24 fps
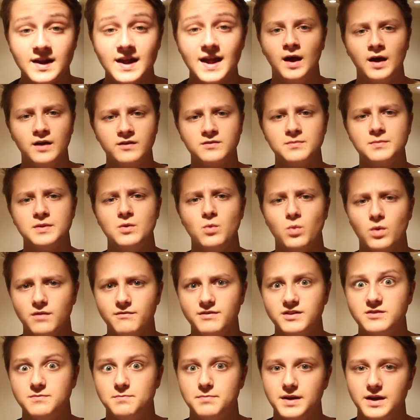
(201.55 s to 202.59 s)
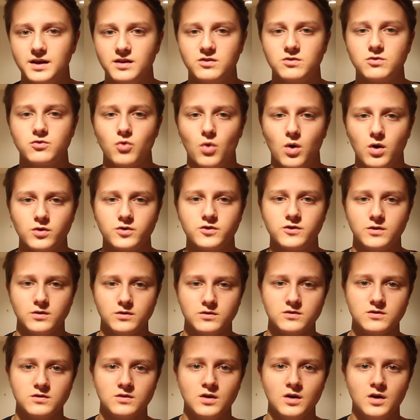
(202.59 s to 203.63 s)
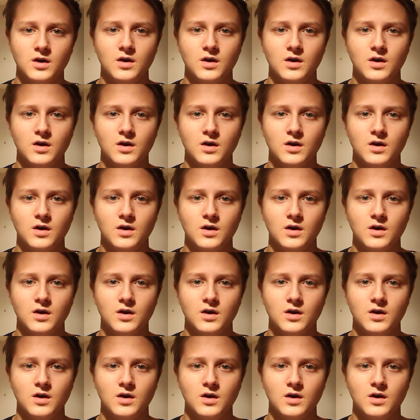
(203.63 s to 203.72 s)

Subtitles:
has to be one of its biggest strong suits.